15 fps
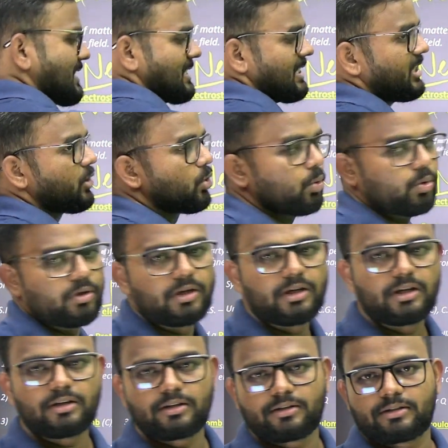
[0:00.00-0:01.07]
0.
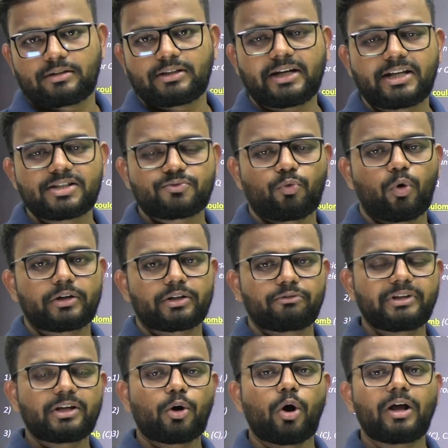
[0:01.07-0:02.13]
that is what
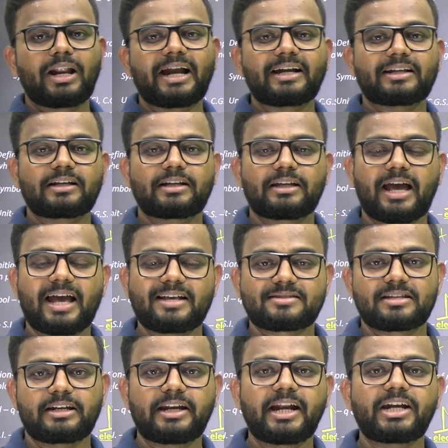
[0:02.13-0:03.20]
we call
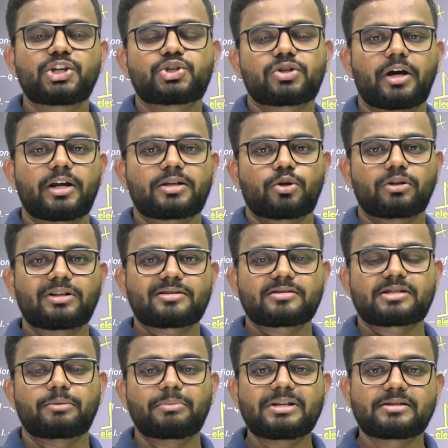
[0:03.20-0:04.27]
as net charge on the
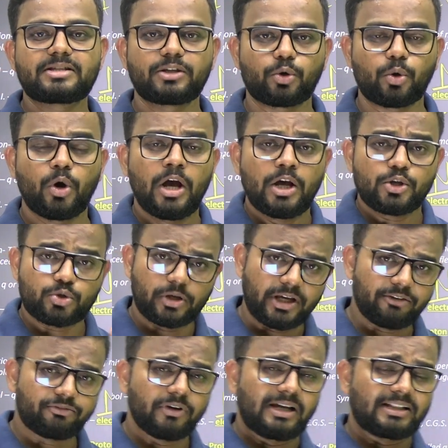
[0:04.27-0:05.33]
system is 0. So
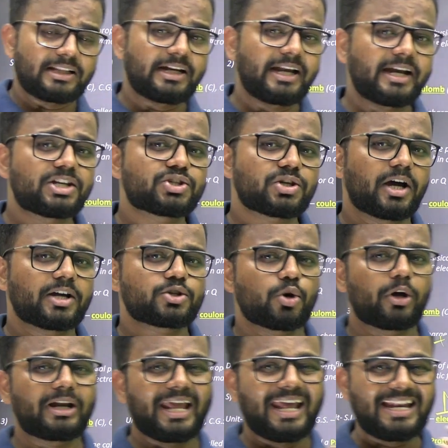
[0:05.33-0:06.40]
if the net charge
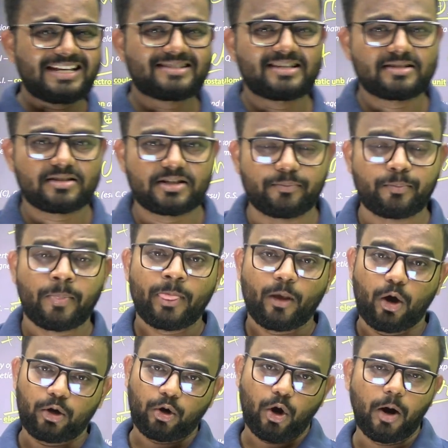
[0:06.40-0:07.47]
on any system
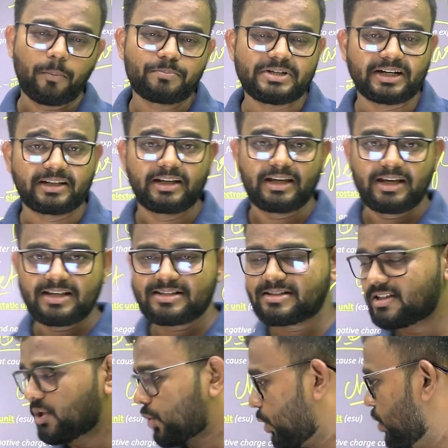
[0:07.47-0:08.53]
or object is
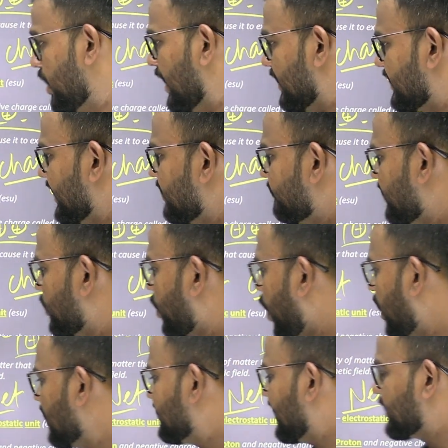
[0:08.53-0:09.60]
0, then we
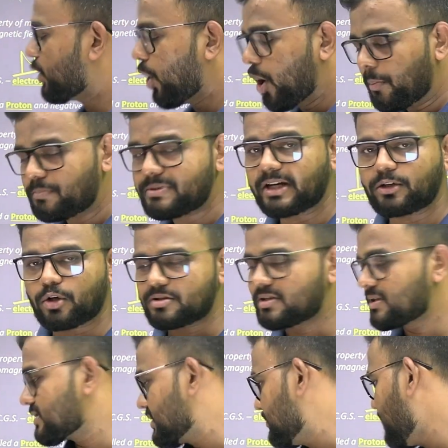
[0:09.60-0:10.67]
call that object or
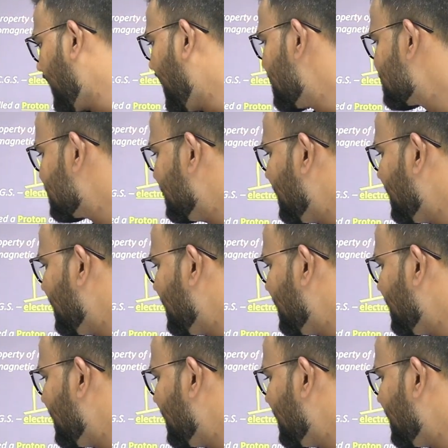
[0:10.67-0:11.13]
system as